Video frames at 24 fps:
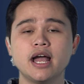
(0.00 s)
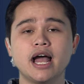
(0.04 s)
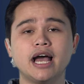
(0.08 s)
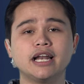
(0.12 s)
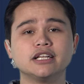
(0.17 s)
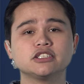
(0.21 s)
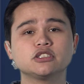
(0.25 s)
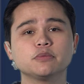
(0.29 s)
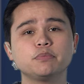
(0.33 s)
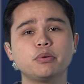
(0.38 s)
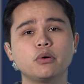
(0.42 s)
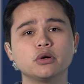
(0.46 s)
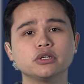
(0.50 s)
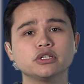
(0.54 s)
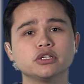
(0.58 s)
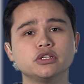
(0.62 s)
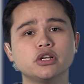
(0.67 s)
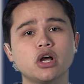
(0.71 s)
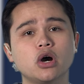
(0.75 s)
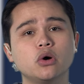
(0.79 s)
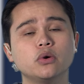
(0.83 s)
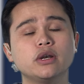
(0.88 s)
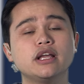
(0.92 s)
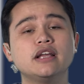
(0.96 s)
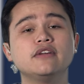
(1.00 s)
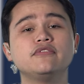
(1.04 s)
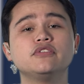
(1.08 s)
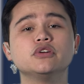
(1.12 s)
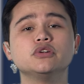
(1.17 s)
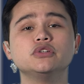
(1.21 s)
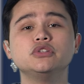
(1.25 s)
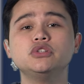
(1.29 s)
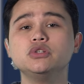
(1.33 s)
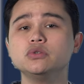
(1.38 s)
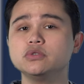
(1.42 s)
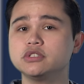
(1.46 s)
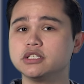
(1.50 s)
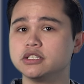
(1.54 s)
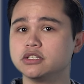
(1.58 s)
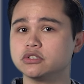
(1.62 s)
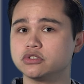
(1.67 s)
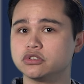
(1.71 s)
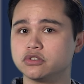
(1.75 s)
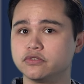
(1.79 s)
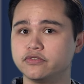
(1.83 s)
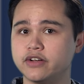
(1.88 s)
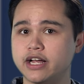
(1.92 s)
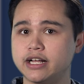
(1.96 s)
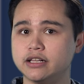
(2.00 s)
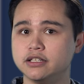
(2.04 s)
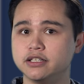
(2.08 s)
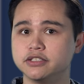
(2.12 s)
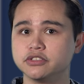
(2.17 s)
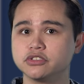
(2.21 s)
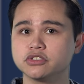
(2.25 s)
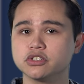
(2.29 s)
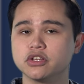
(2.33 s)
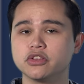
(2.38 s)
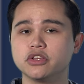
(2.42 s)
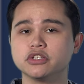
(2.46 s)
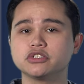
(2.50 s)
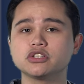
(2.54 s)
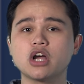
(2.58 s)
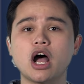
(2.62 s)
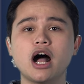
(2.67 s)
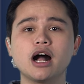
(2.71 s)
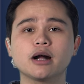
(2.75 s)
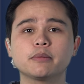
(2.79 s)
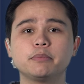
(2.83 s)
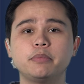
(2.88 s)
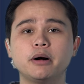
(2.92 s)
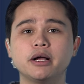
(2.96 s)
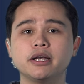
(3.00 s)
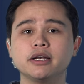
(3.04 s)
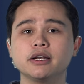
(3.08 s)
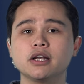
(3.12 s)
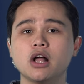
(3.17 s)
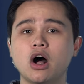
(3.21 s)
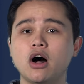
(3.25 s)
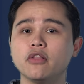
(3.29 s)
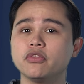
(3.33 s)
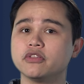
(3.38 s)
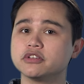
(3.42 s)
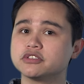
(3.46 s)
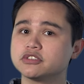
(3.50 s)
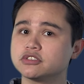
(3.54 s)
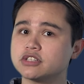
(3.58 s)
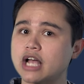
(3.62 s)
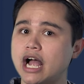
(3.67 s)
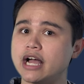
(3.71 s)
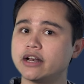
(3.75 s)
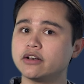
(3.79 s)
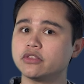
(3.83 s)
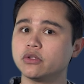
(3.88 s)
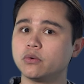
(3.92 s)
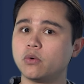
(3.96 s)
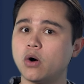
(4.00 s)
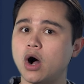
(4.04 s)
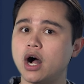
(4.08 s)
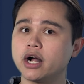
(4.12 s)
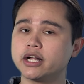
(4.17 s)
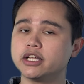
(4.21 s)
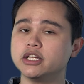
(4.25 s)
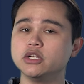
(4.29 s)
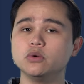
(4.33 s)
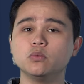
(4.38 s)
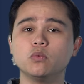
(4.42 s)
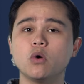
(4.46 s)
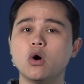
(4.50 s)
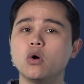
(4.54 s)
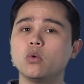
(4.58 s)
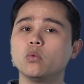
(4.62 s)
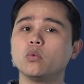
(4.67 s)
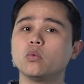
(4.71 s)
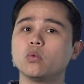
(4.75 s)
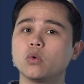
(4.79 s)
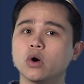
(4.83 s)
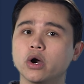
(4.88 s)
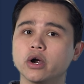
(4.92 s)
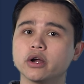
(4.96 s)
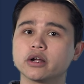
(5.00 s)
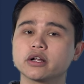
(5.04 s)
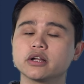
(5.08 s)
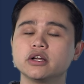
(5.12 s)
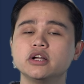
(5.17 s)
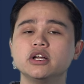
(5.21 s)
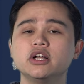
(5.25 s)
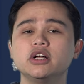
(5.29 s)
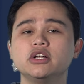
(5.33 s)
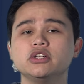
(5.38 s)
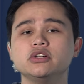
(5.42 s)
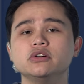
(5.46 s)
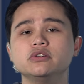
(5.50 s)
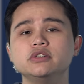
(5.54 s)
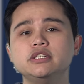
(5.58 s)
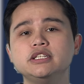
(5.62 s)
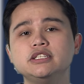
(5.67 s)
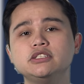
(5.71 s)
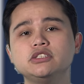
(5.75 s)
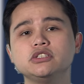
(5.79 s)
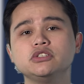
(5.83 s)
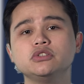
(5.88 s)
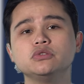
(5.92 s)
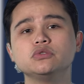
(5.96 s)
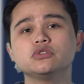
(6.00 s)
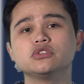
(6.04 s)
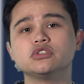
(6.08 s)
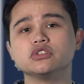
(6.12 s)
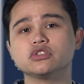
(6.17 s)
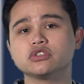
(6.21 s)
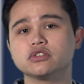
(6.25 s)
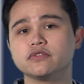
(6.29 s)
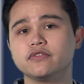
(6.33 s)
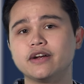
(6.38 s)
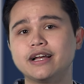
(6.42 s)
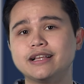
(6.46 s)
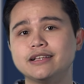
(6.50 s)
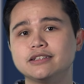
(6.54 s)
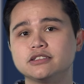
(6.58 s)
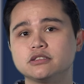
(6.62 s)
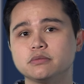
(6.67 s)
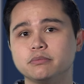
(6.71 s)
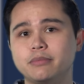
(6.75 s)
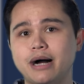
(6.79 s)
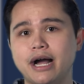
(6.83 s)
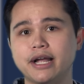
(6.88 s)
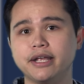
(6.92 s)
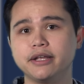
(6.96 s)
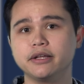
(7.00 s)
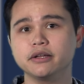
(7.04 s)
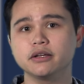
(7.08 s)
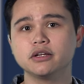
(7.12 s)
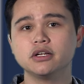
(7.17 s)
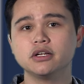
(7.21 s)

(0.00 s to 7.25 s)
And it's important to note, if you're using a surveillance, the talk button on the side of the walkie won't work. You'll need to use the surveillance mic.